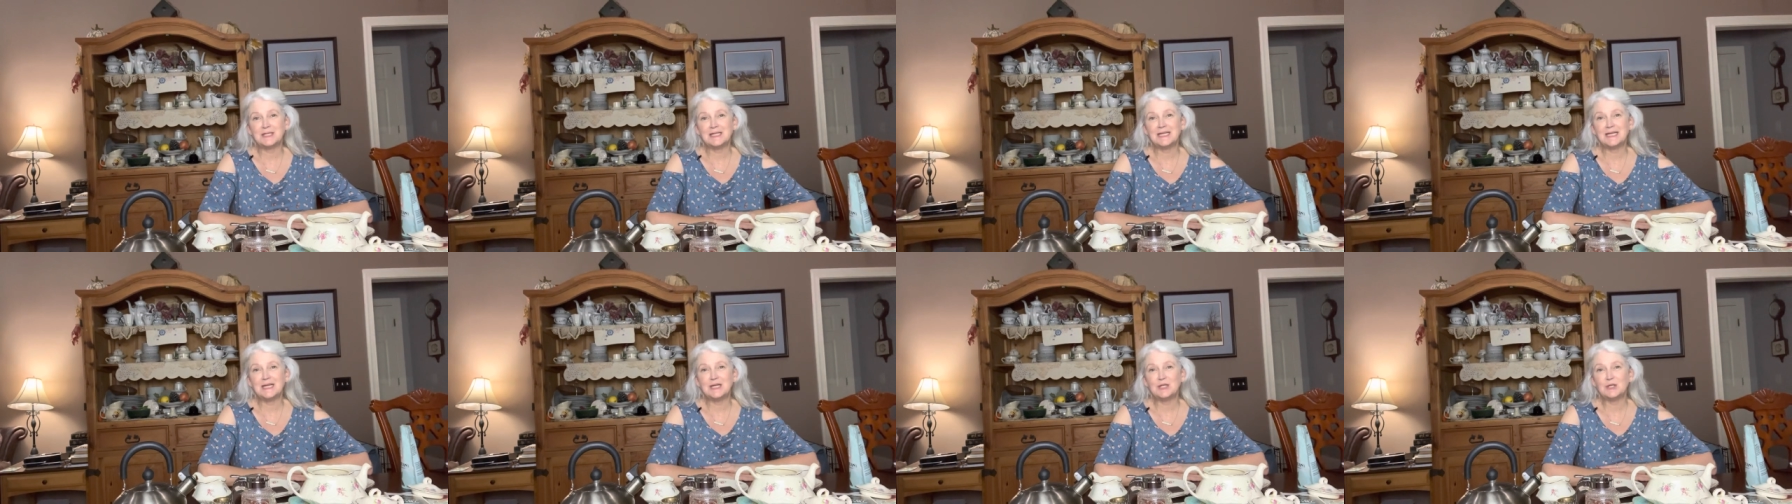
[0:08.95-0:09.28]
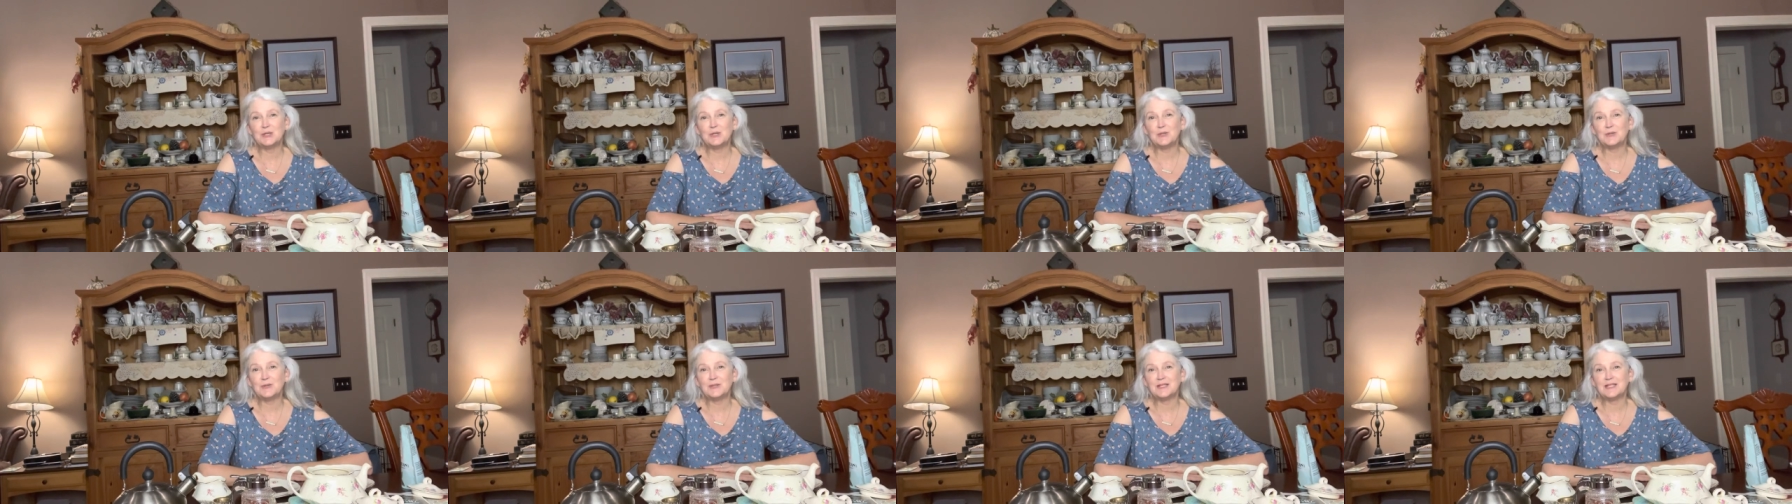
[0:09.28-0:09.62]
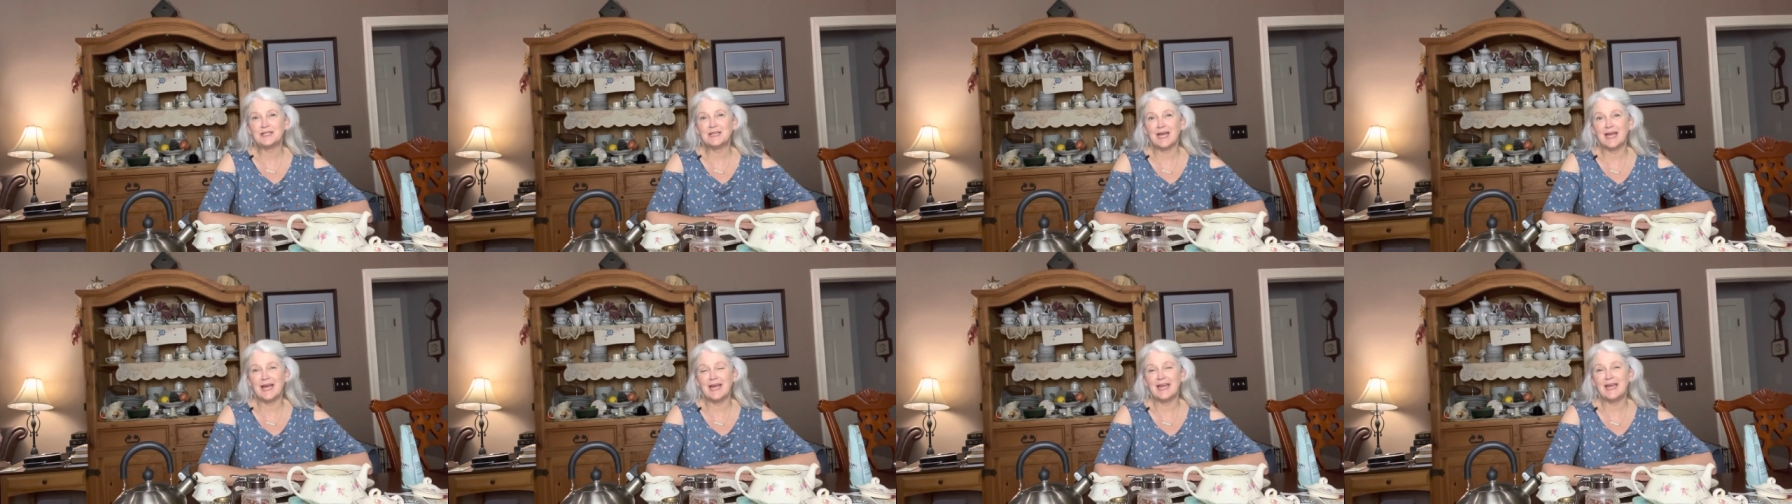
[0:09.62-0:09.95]
Tea
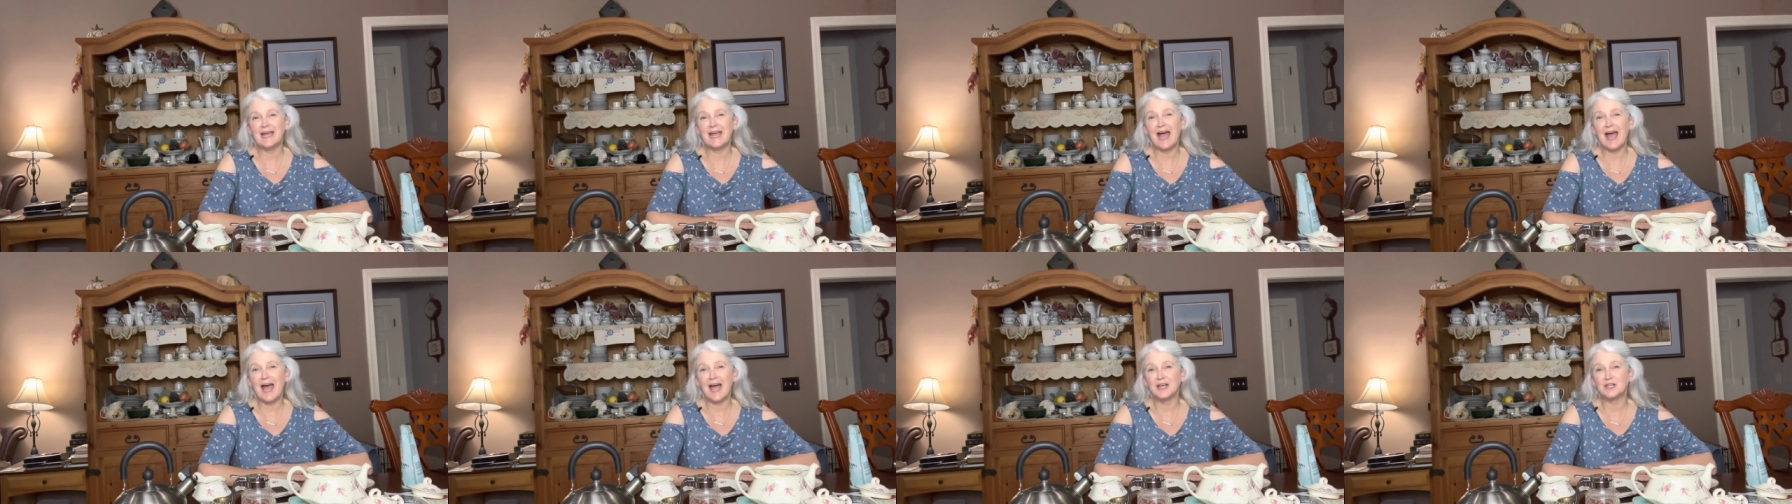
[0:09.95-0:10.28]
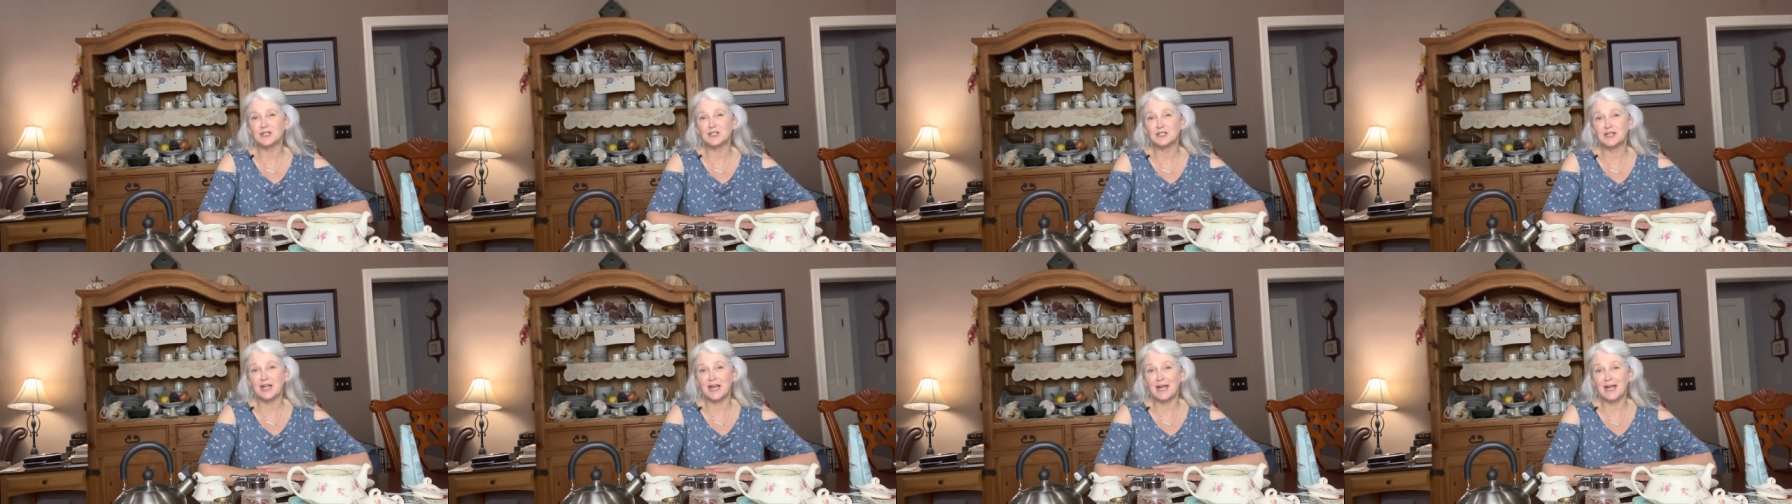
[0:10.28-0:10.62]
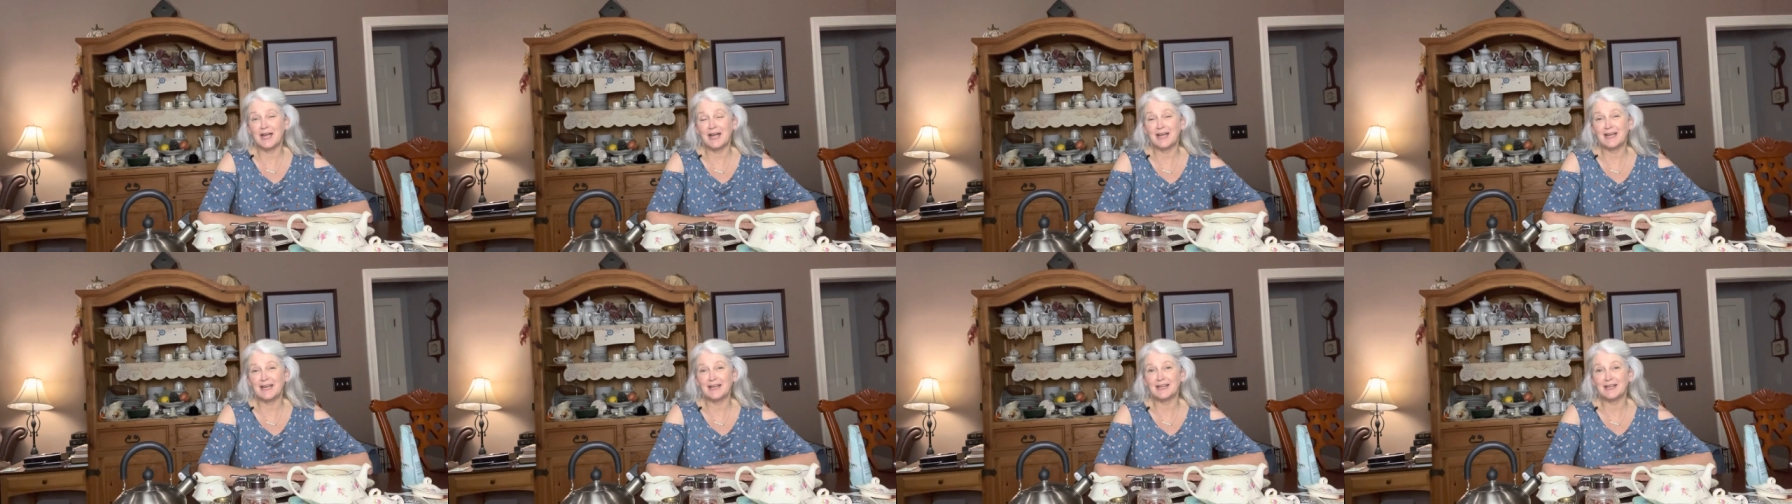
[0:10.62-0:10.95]
Tuesday
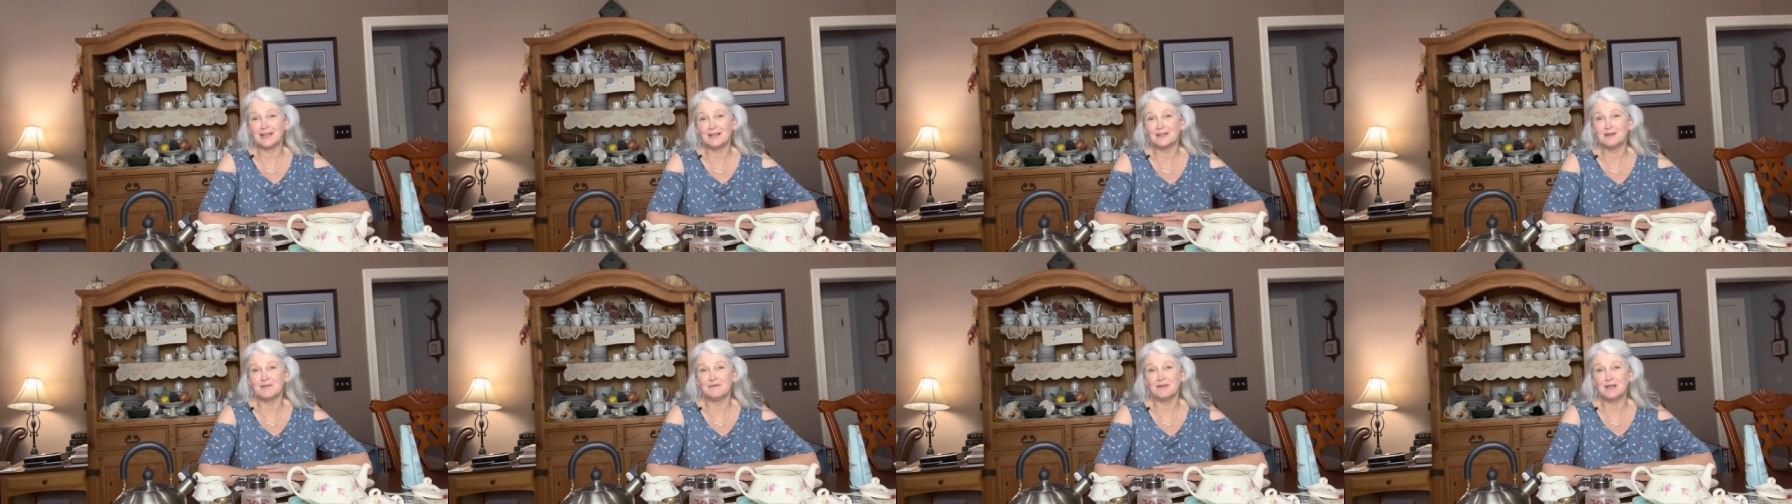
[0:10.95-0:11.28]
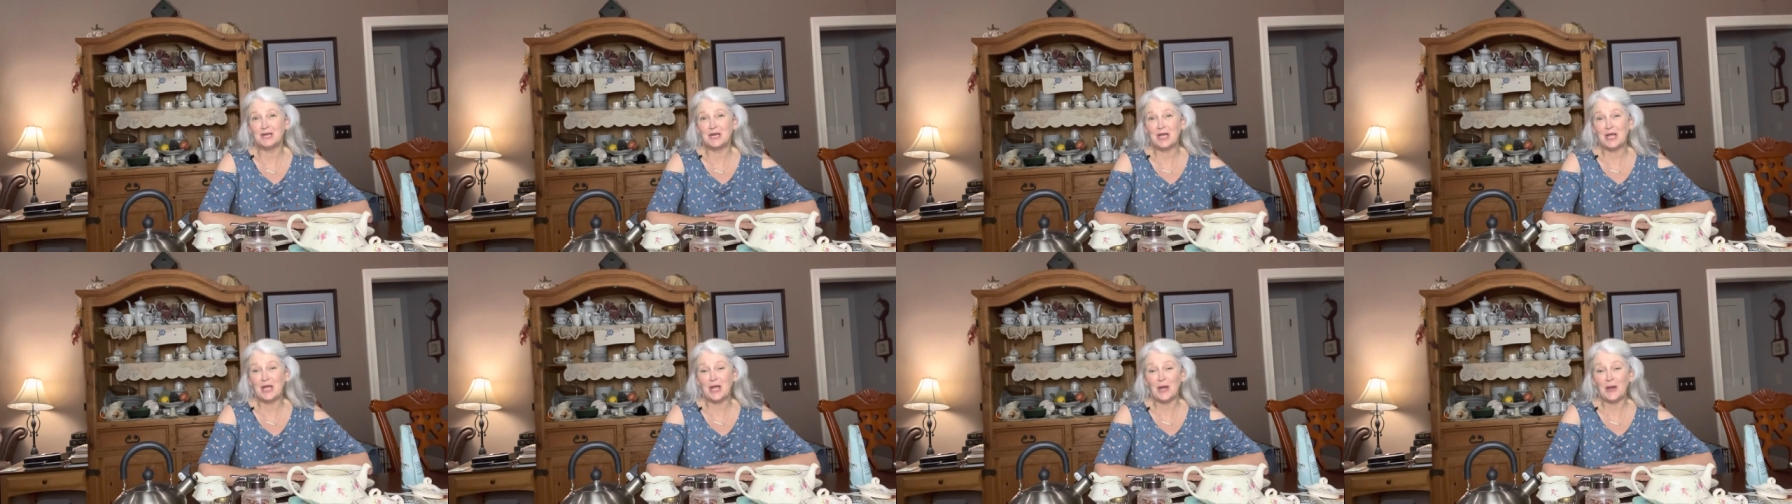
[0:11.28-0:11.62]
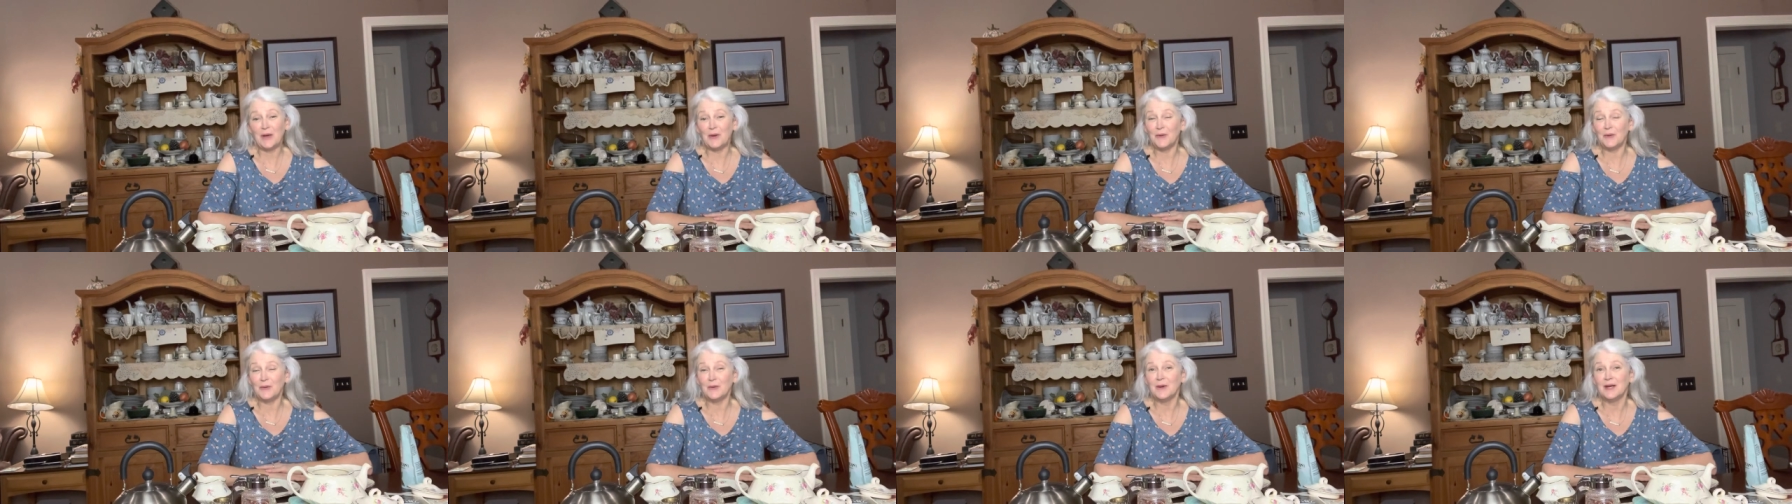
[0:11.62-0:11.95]
hashtag
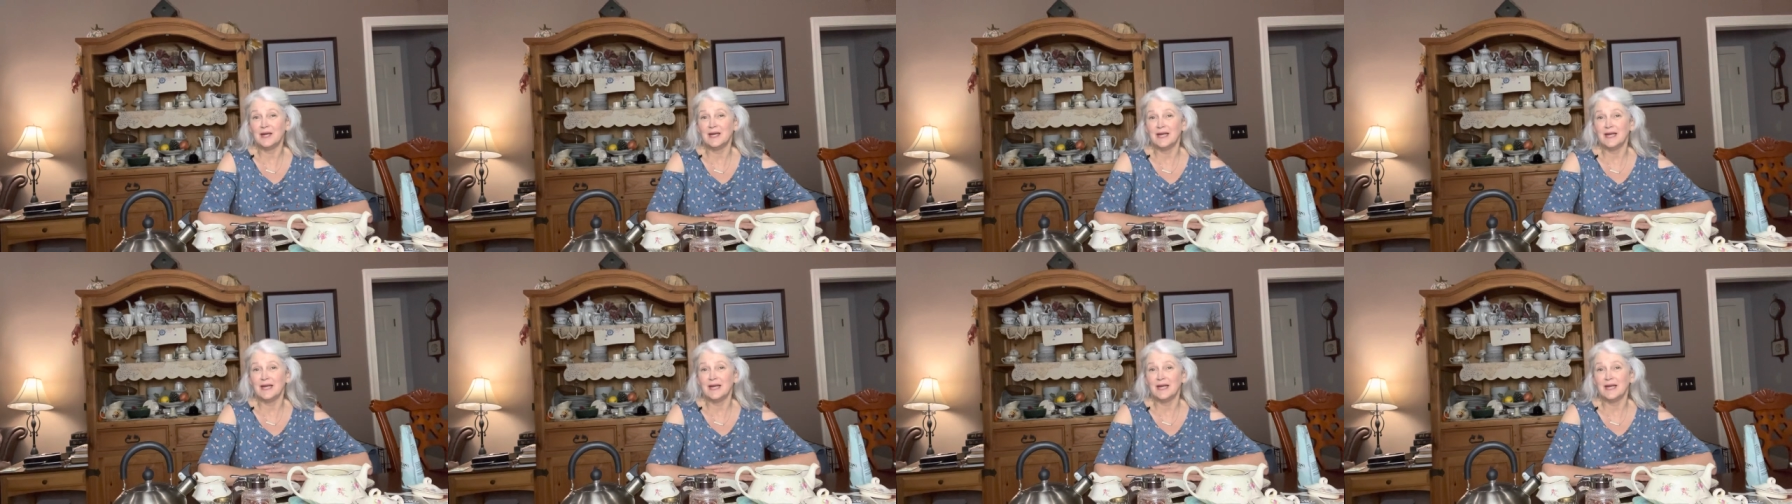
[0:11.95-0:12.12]
video